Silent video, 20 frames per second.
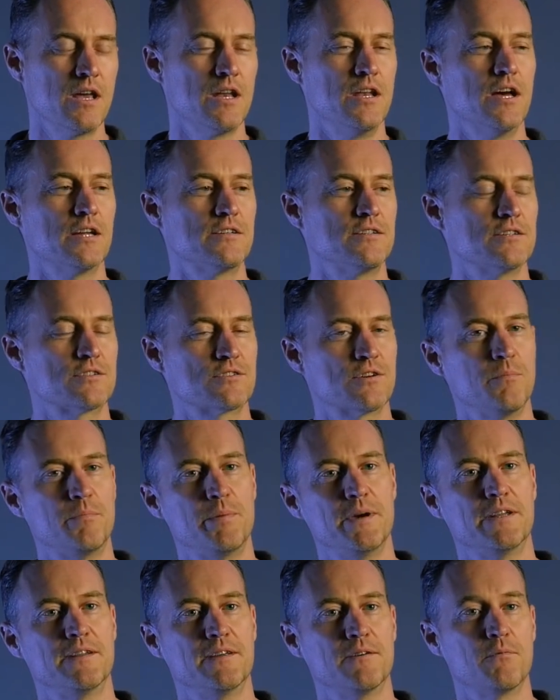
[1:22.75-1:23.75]
not just
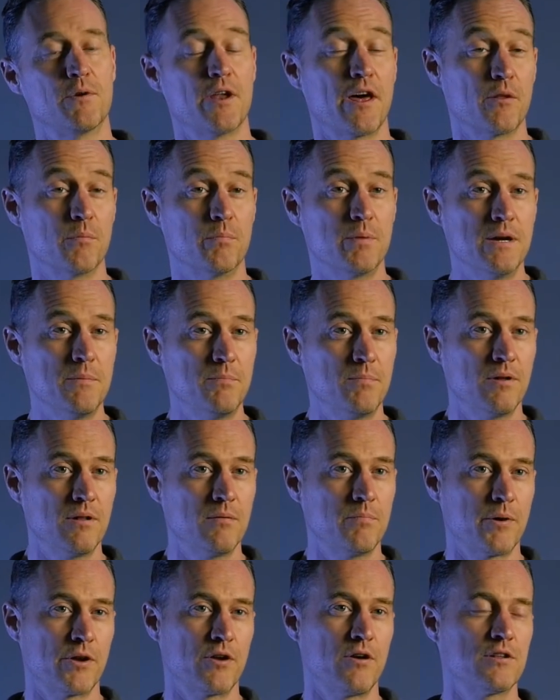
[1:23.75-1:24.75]
competing with other
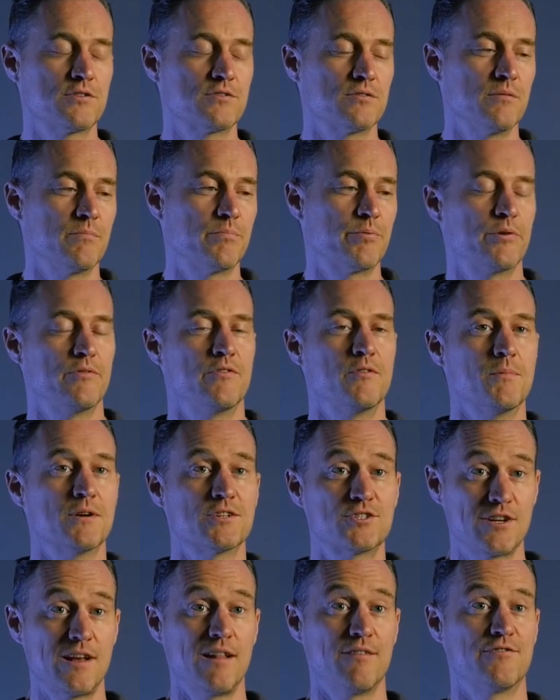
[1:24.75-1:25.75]
people, but also improving
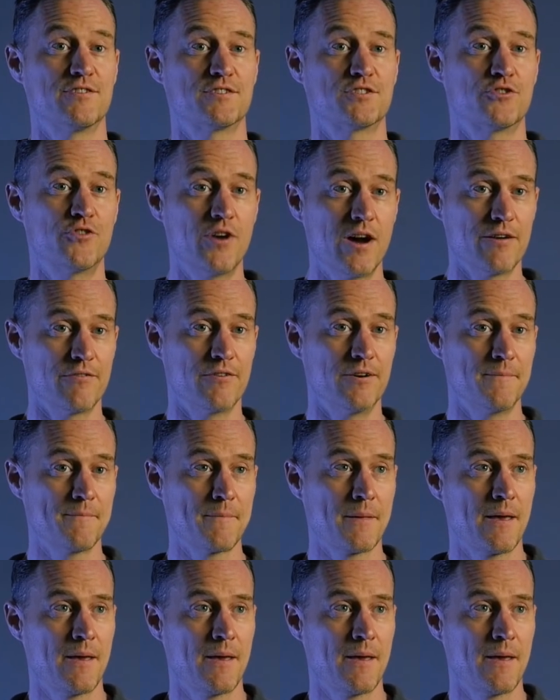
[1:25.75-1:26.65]
myself as a driver.